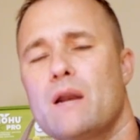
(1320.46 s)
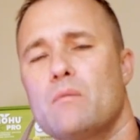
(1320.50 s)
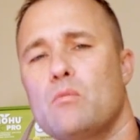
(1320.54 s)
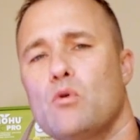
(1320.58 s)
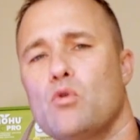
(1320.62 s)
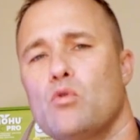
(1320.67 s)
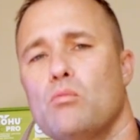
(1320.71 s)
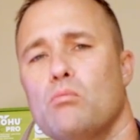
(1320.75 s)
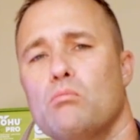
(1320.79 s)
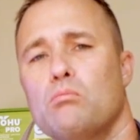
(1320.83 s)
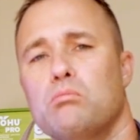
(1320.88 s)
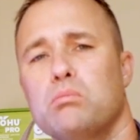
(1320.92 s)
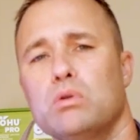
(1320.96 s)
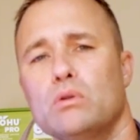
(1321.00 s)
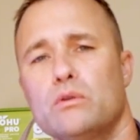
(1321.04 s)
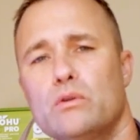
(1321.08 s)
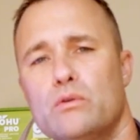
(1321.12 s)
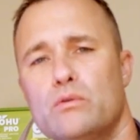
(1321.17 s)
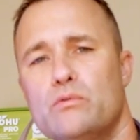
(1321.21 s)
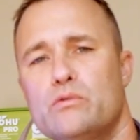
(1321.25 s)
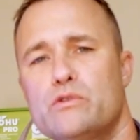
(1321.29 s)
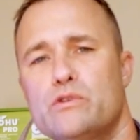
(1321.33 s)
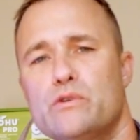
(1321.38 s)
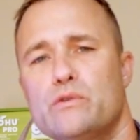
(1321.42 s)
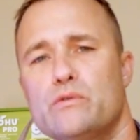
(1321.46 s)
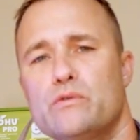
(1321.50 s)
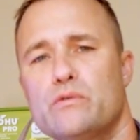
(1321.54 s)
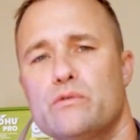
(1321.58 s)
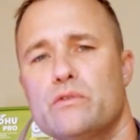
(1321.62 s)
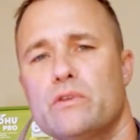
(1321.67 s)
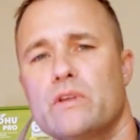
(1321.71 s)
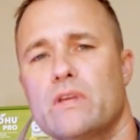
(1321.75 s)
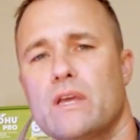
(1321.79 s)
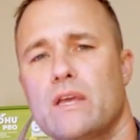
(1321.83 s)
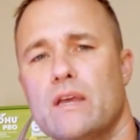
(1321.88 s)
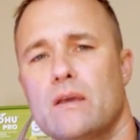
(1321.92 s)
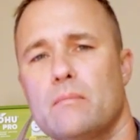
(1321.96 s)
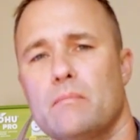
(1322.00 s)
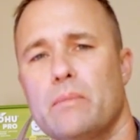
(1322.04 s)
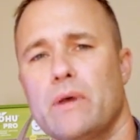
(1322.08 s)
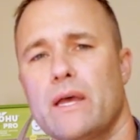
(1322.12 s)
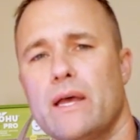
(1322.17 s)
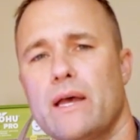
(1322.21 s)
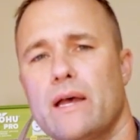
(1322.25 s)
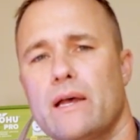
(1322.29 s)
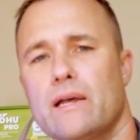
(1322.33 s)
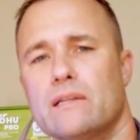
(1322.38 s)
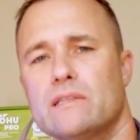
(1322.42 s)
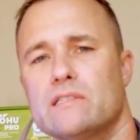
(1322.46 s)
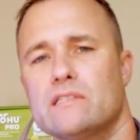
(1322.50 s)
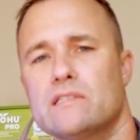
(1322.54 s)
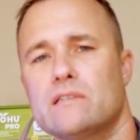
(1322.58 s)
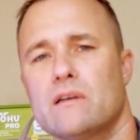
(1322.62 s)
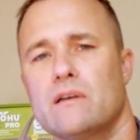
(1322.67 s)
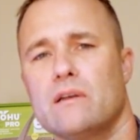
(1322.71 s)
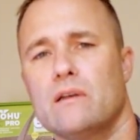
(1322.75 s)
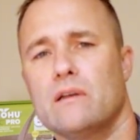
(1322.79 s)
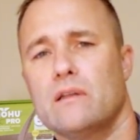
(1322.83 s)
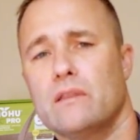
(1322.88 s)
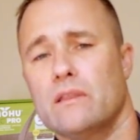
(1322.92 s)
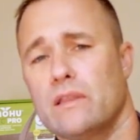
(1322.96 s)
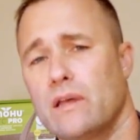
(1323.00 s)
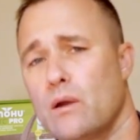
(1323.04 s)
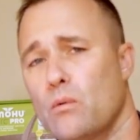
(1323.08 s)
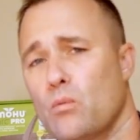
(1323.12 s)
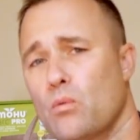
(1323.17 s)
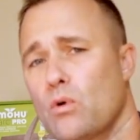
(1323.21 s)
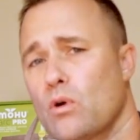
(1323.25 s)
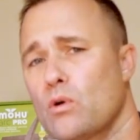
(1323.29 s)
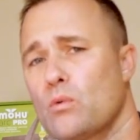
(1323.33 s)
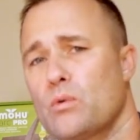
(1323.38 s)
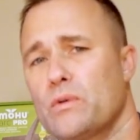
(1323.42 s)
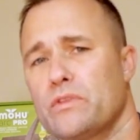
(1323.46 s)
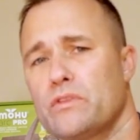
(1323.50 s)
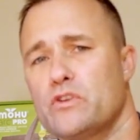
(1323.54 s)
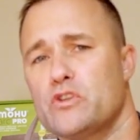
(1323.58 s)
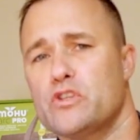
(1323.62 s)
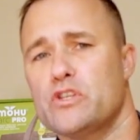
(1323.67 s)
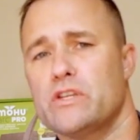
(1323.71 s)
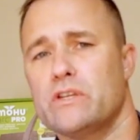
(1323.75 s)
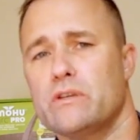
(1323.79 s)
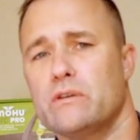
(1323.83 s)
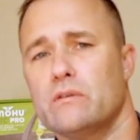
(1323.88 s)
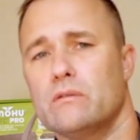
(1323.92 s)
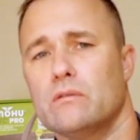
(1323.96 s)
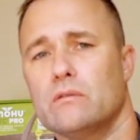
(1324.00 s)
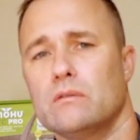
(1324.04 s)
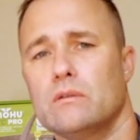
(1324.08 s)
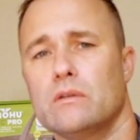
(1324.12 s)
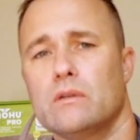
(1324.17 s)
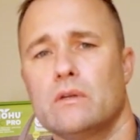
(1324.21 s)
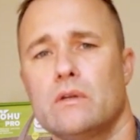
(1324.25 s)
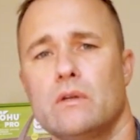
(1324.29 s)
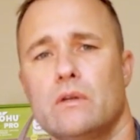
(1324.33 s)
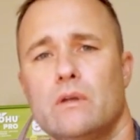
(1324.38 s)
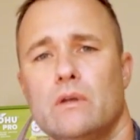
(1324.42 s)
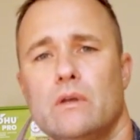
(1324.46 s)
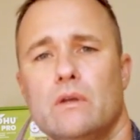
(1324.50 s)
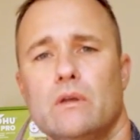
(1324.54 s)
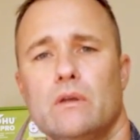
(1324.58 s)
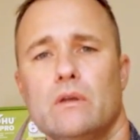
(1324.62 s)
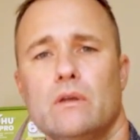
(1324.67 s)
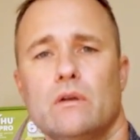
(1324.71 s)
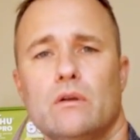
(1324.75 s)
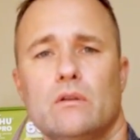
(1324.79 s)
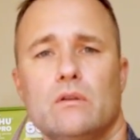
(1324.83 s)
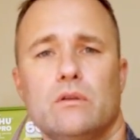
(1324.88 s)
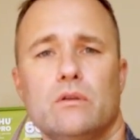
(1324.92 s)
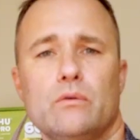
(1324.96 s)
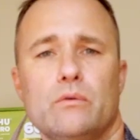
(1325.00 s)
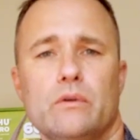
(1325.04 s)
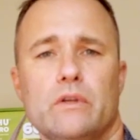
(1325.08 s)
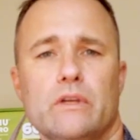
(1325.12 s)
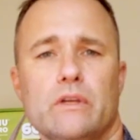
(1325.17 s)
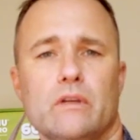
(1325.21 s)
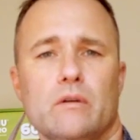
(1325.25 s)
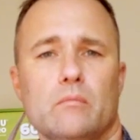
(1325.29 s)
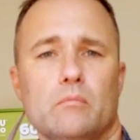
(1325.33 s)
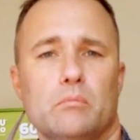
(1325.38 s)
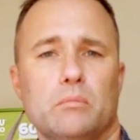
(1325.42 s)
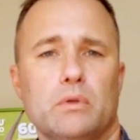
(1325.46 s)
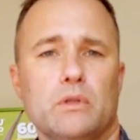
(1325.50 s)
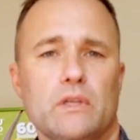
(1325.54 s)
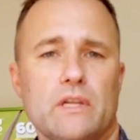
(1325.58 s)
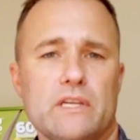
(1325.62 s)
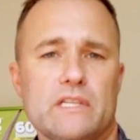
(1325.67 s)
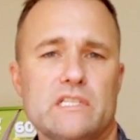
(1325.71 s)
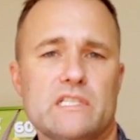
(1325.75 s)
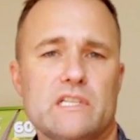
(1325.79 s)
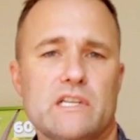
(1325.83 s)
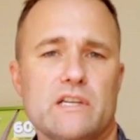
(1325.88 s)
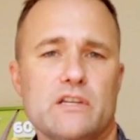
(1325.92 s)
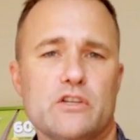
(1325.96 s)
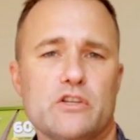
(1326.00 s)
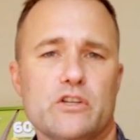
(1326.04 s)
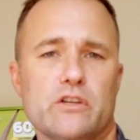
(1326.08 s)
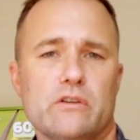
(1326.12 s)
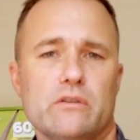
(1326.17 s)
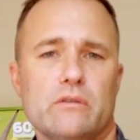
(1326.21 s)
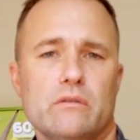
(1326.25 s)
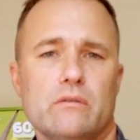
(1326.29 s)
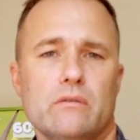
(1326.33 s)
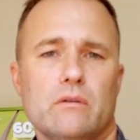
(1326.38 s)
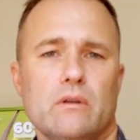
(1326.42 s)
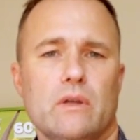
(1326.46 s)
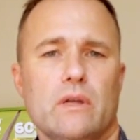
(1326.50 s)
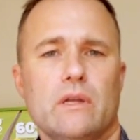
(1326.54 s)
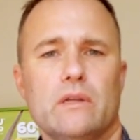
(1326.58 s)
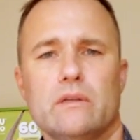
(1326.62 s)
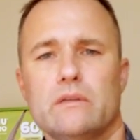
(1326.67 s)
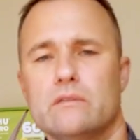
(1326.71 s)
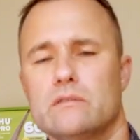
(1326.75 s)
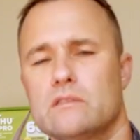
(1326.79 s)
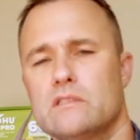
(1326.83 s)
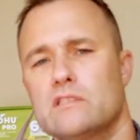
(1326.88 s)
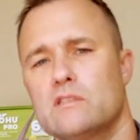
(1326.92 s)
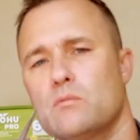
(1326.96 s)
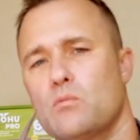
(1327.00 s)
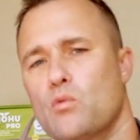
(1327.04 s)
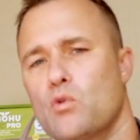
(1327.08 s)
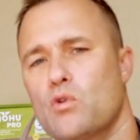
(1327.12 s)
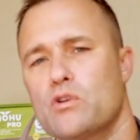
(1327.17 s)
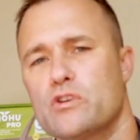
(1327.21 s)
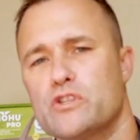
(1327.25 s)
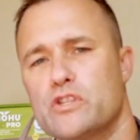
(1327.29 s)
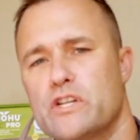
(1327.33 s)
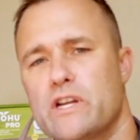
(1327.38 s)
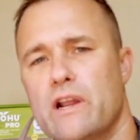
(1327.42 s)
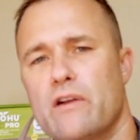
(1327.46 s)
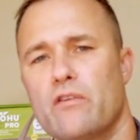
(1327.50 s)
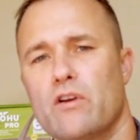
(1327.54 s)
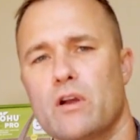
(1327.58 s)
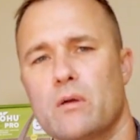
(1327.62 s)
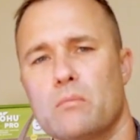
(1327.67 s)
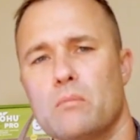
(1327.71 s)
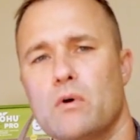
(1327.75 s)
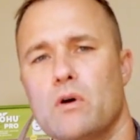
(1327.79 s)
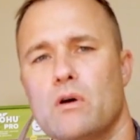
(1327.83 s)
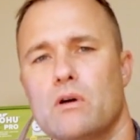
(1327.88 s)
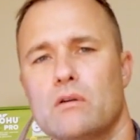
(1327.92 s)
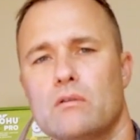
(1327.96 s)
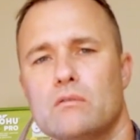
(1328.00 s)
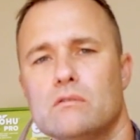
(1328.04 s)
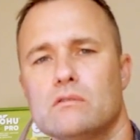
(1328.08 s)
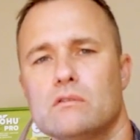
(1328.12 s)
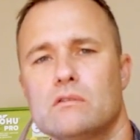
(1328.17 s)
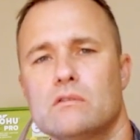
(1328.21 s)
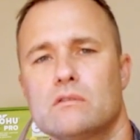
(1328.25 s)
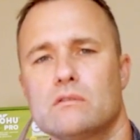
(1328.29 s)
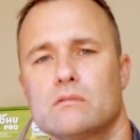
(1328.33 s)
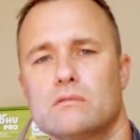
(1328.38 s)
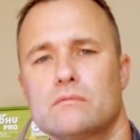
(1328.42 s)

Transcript: Bluetooth gamepads that work with the Shield, including PlayStation and some more generic models.